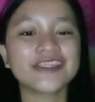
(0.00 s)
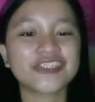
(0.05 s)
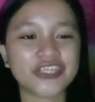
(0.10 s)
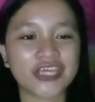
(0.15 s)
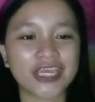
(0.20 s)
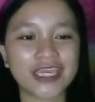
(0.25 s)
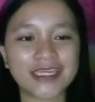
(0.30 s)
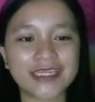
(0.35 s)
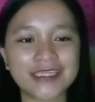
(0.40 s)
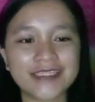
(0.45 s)

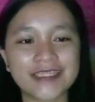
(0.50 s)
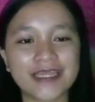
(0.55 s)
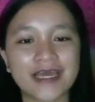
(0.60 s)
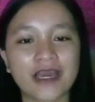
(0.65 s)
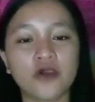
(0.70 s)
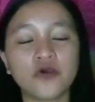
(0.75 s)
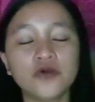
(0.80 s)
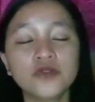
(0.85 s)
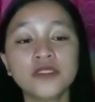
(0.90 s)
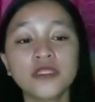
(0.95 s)

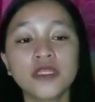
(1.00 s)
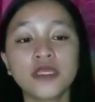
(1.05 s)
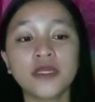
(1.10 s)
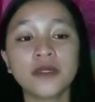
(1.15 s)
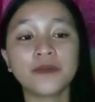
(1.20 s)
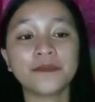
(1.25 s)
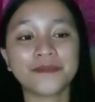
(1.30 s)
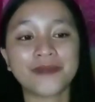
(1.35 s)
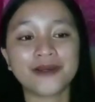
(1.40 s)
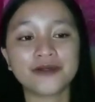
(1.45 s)
Chinatown,
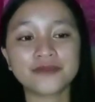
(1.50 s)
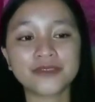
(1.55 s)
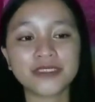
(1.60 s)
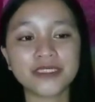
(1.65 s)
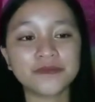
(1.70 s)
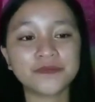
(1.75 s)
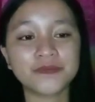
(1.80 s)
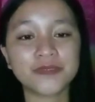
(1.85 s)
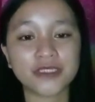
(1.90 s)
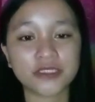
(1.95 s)

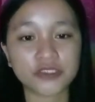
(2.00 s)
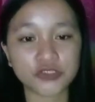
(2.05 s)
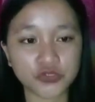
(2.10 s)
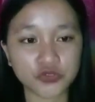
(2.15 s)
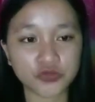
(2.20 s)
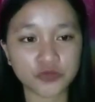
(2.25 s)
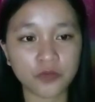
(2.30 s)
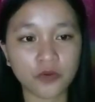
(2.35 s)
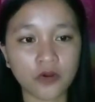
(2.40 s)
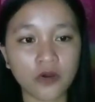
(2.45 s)
Mountain
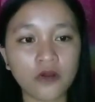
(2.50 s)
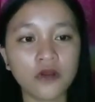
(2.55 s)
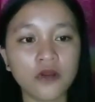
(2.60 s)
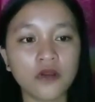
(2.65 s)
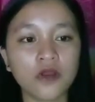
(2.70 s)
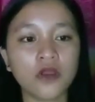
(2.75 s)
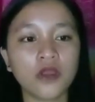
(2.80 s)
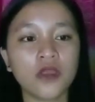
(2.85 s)
Pinatubo,